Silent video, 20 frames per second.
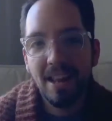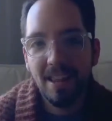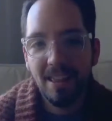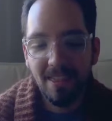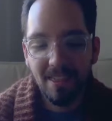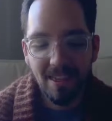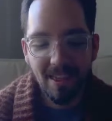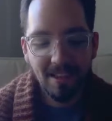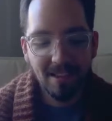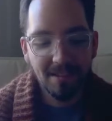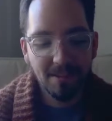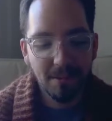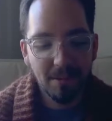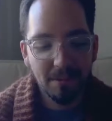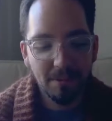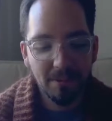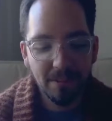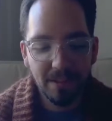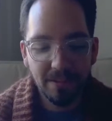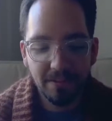of thing. So I
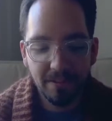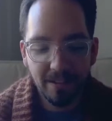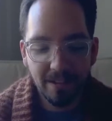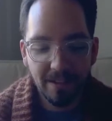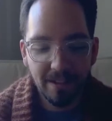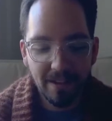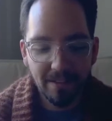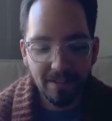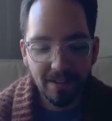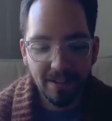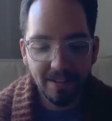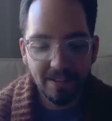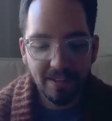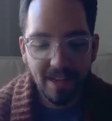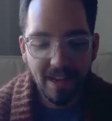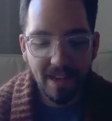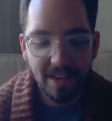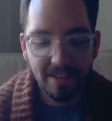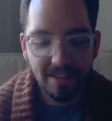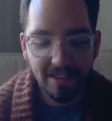really, really love it.
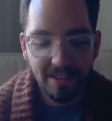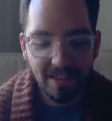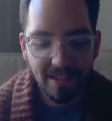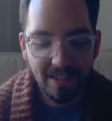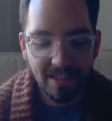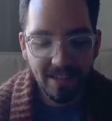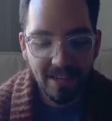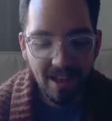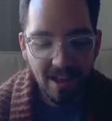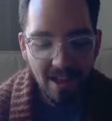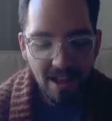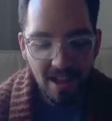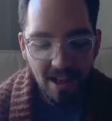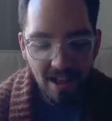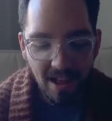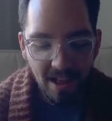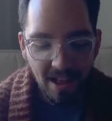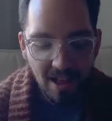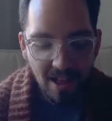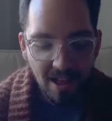And
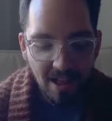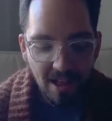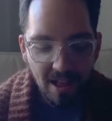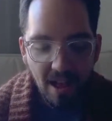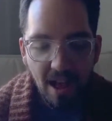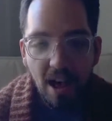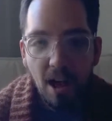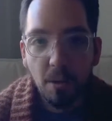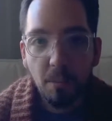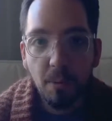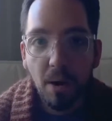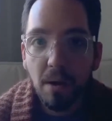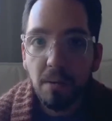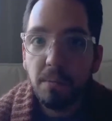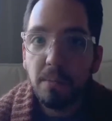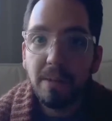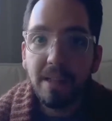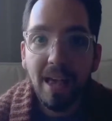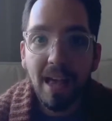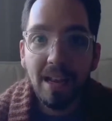I'll
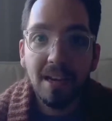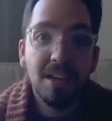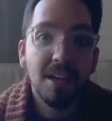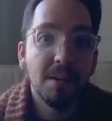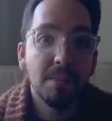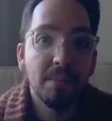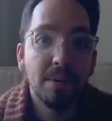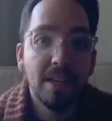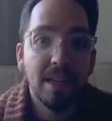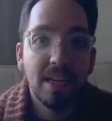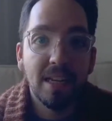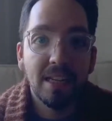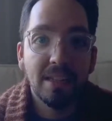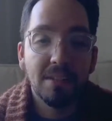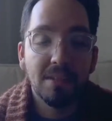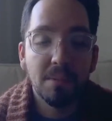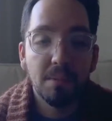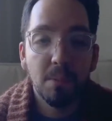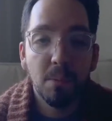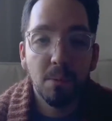probably end up knitting
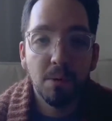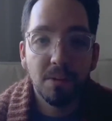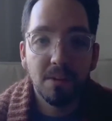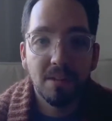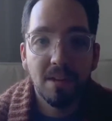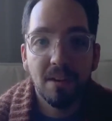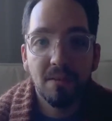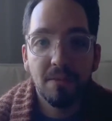some more stuff